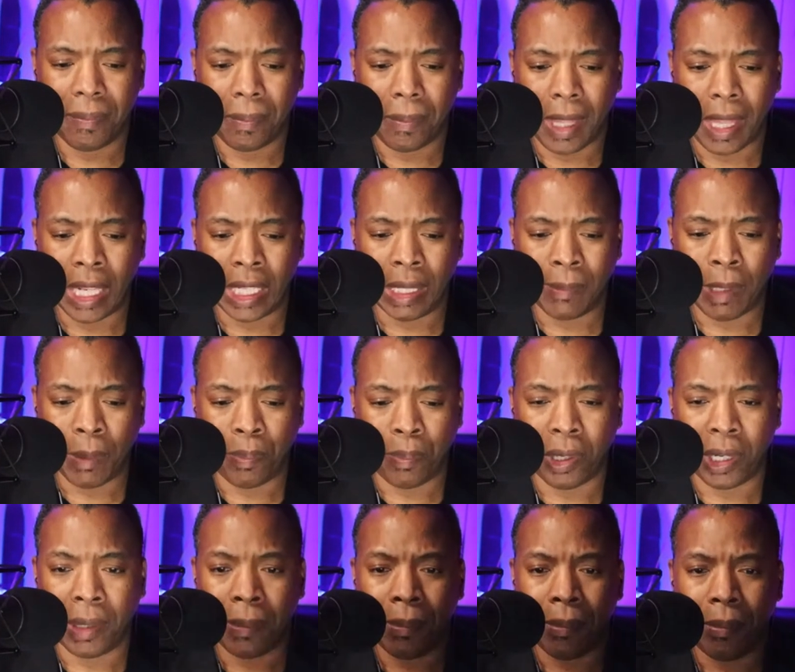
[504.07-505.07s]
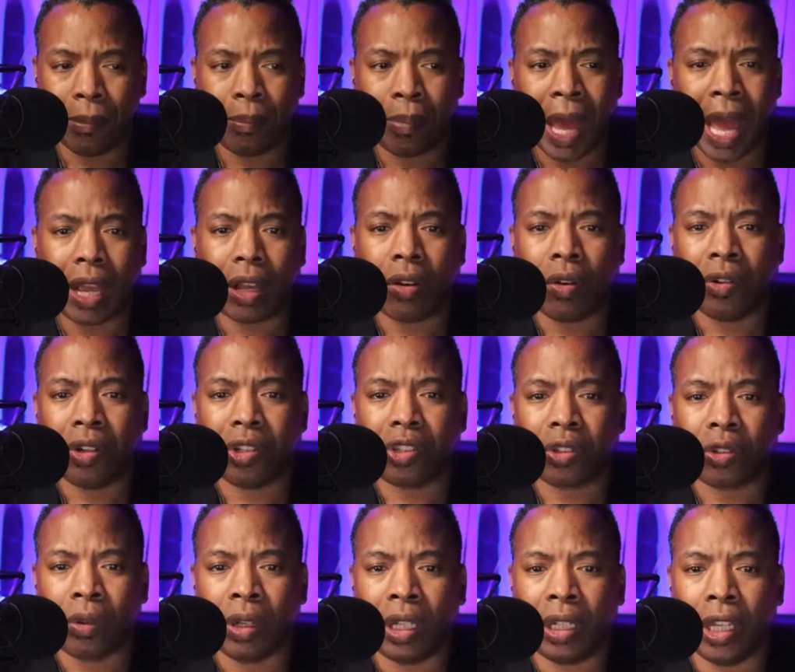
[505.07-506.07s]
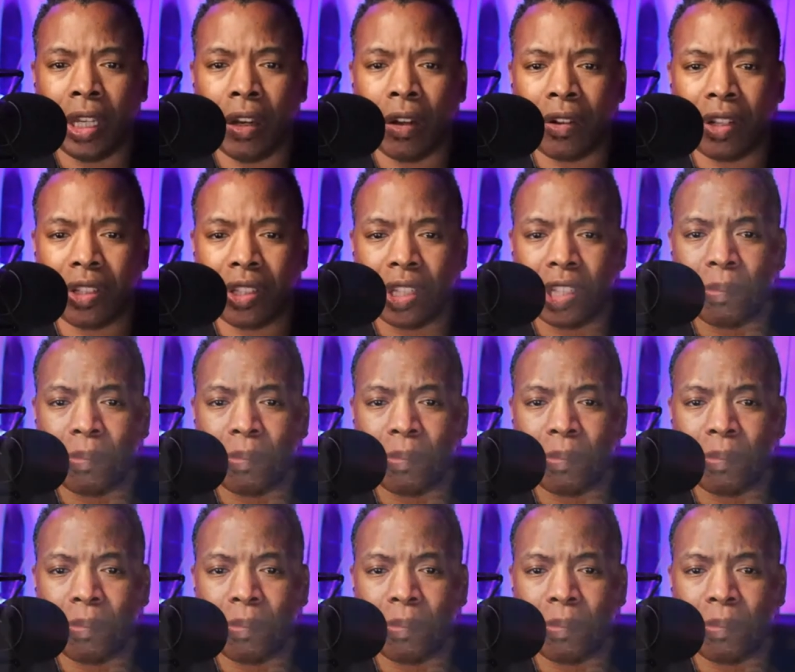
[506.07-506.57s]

And let me put him back on the screen here. This is